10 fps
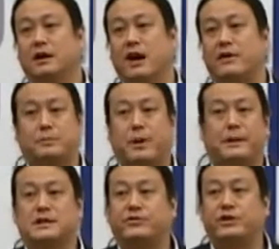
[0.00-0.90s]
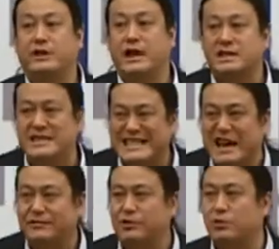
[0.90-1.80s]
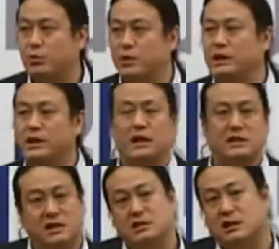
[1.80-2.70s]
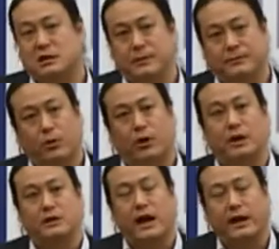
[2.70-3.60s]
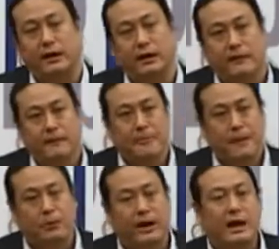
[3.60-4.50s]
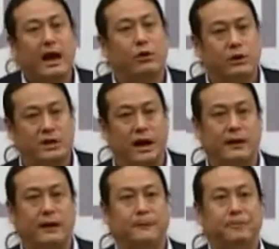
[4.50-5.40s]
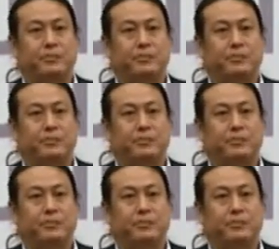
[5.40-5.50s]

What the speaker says: a public sphere that has never really existed before in China. Right now in China,